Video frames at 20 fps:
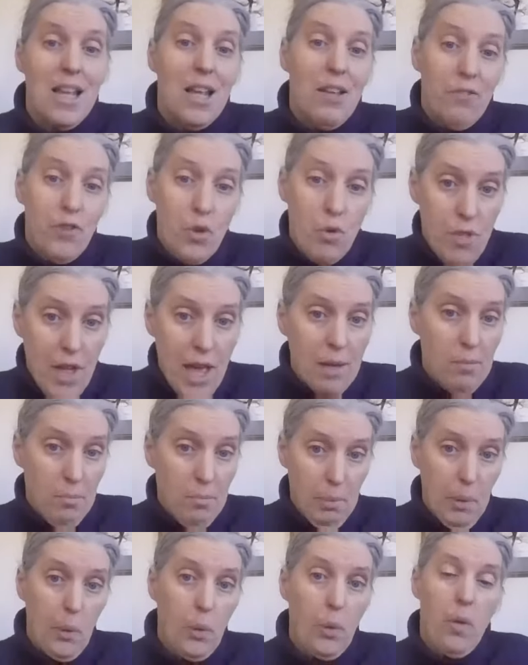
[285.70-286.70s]
if you then
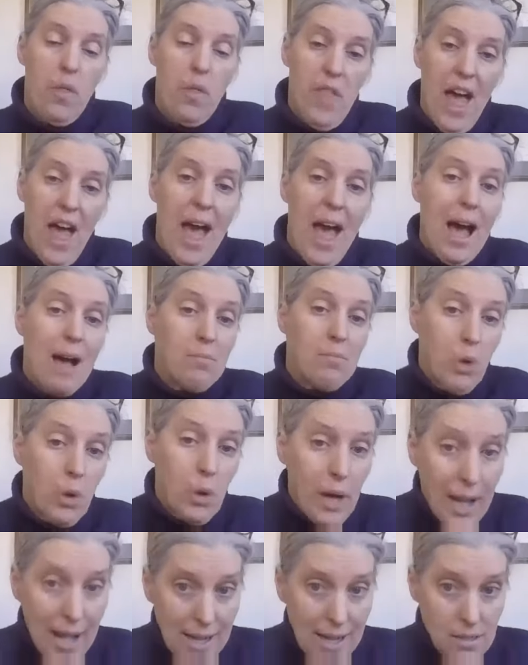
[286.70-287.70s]
put that
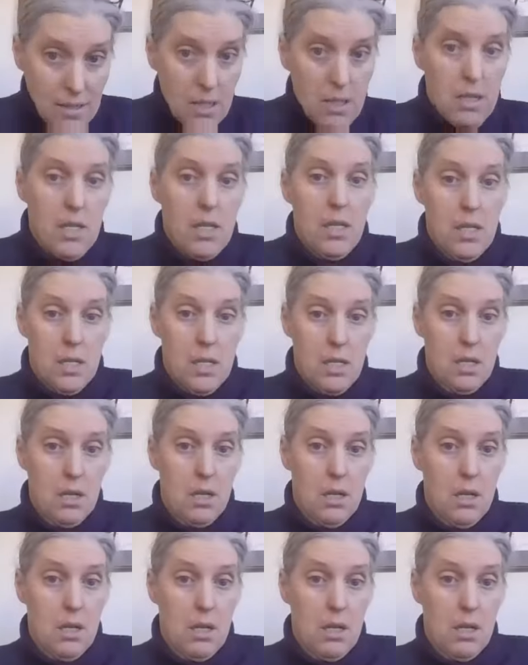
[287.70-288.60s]
more hazardous